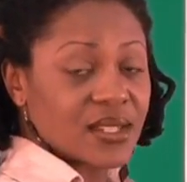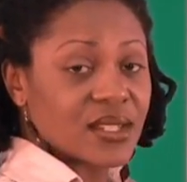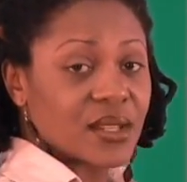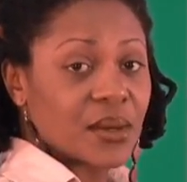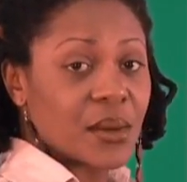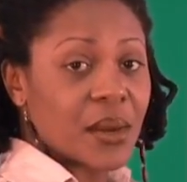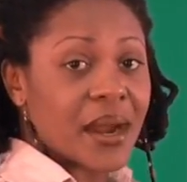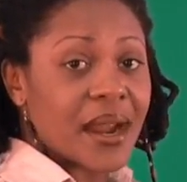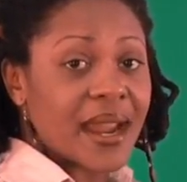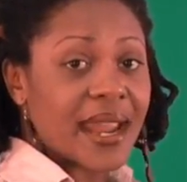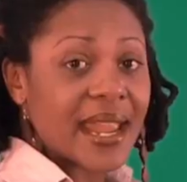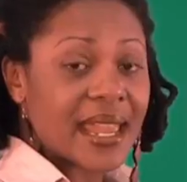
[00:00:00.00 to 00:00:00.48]

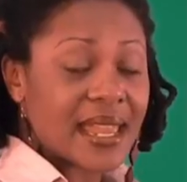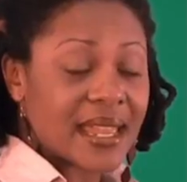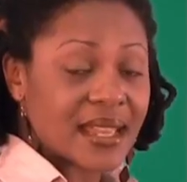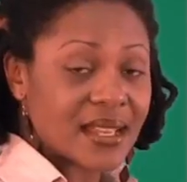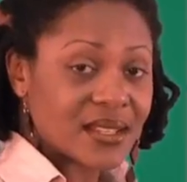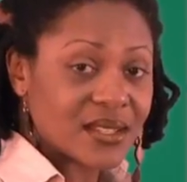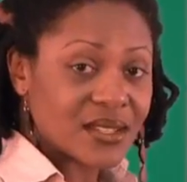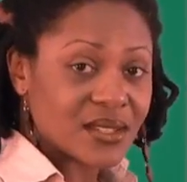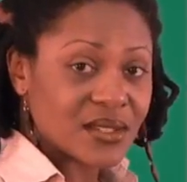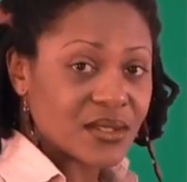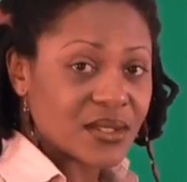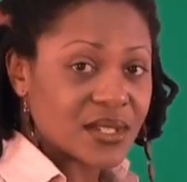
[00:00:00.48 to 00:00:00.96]
So our
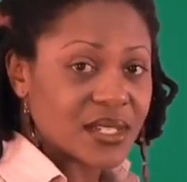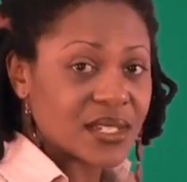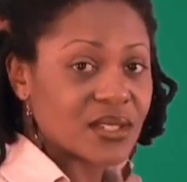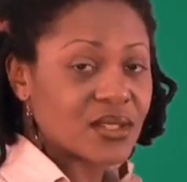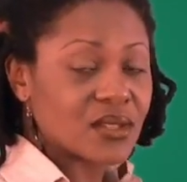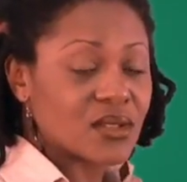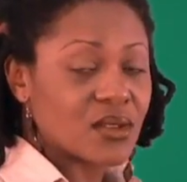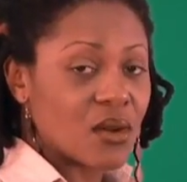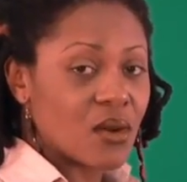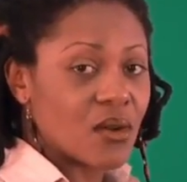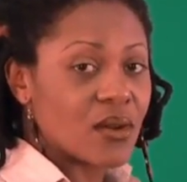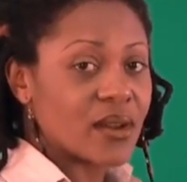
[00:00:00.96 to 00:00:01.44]
answer
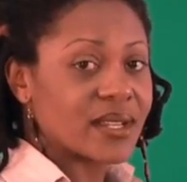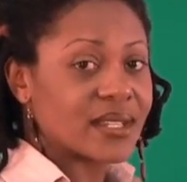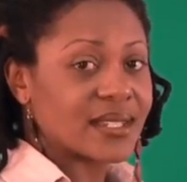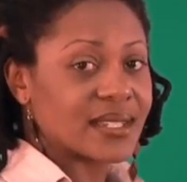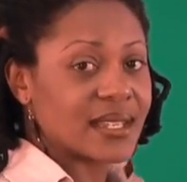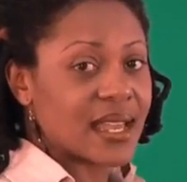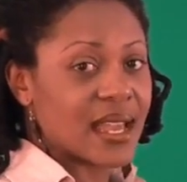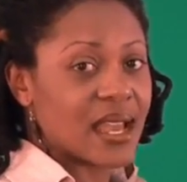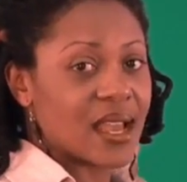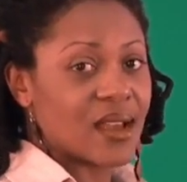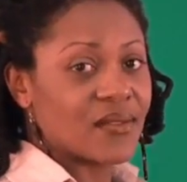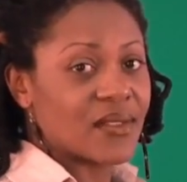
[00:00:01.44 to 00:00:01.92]
is going
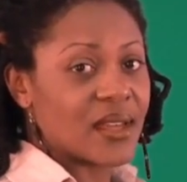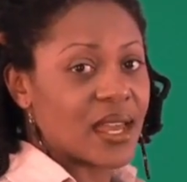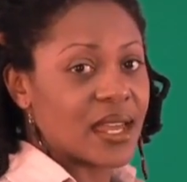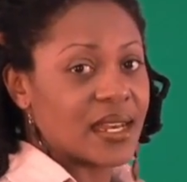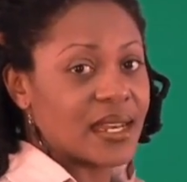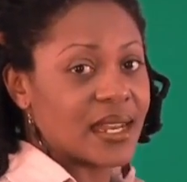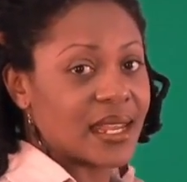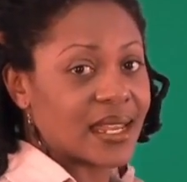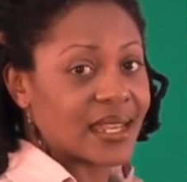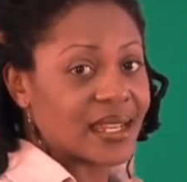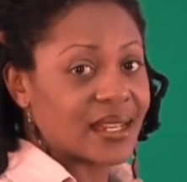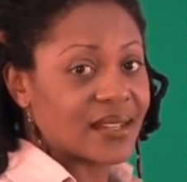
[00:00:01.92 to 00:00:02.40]
to have
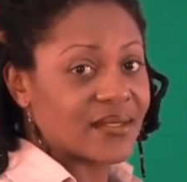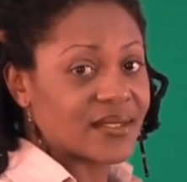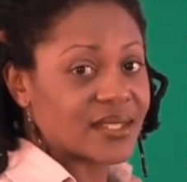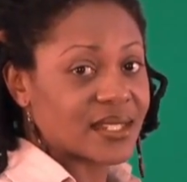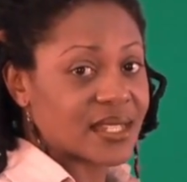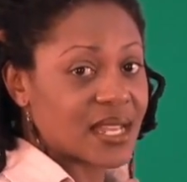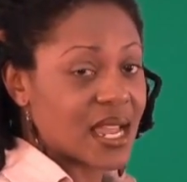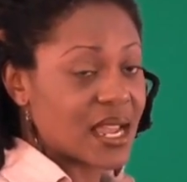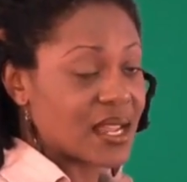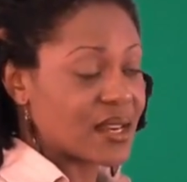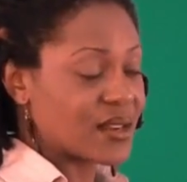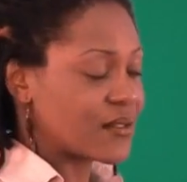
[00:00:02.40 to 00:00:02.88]
that negative
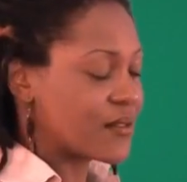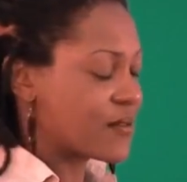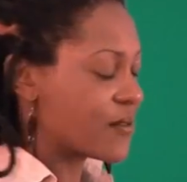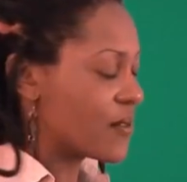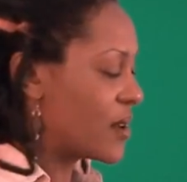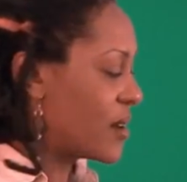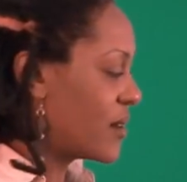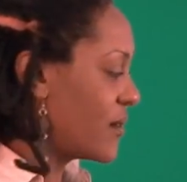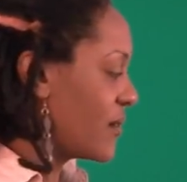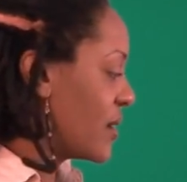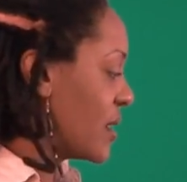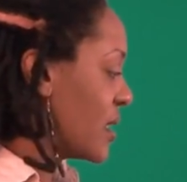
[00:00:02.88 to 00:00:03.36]
sign in
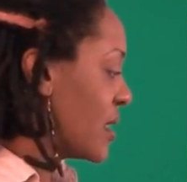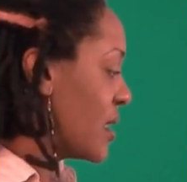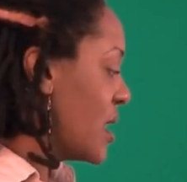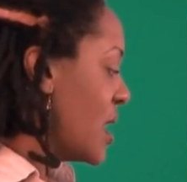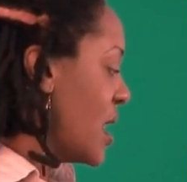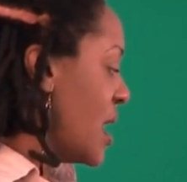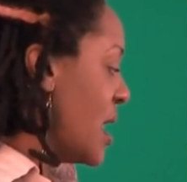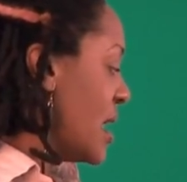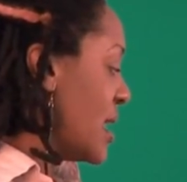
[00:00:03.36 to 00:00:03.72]
front of it.